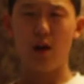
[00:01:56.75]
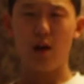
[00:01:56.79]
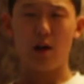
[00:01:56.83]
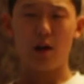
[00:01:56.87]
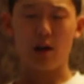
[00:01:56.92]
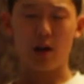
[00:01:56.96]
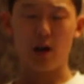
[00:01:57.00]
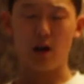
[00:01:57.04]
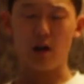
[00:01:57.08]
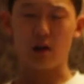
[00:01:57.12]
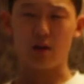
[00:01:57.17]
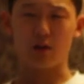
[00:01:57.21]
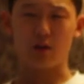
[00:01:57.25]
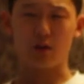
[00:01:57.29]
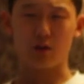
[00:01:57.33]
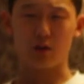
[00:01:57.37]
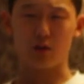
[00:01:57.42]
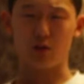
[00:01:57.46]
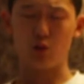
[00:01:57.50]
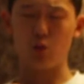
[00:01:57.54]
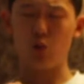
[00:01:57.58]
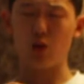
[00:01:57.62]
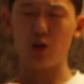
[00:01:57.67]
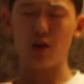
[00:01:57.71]

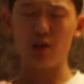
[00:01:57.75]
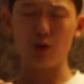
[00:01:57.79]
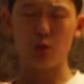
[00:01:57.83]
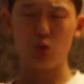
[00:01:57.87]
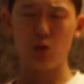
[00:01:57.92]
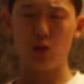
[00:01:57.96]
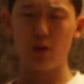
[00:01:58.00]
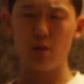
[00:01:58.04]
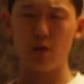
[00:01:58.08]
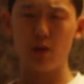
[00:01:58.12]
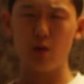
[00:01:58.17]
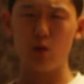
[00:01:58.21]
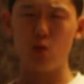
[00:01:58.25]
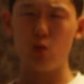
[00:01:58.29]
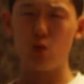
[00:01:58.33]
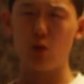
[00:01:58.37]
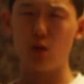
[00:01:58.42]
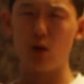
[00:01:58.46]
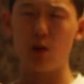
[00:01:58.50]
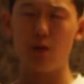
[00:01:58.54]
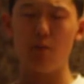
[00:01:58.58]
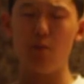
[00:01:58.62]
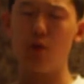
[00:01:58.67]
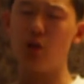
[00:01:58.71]
characters, whereas women
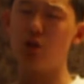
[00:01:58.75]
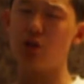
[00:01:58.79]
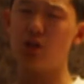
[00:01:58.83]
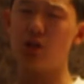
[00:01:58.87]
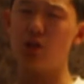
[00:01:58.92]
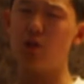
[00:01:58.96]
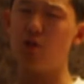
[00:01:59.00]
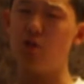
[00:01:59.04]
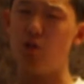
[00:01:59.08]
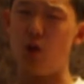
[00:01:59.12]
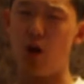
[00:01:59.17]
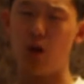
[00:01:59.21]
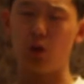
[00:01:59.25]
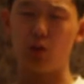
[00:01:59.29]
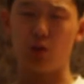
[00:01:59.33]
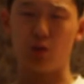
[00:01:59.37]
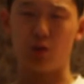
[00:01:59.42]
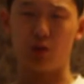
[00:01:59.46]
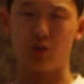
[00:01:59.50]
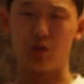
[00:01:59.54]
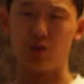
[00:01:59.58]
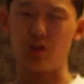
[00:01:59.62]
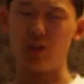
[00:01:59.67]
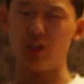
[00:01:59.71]
were mostly
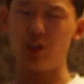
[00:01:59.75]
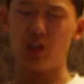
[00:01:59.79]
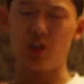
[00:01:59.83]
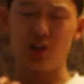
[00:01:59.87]
followers,